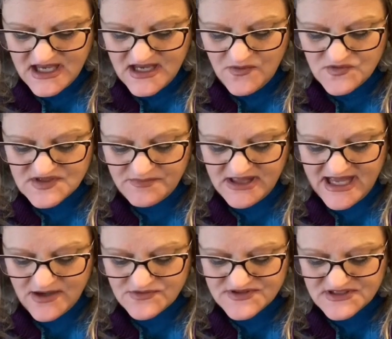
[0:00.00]
It was a
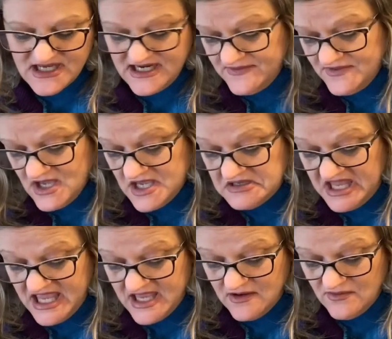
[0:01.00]
blouse, and I thought,
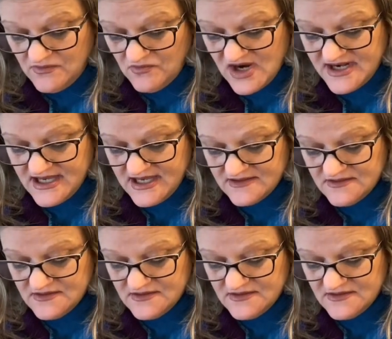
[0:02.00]
hey, why not?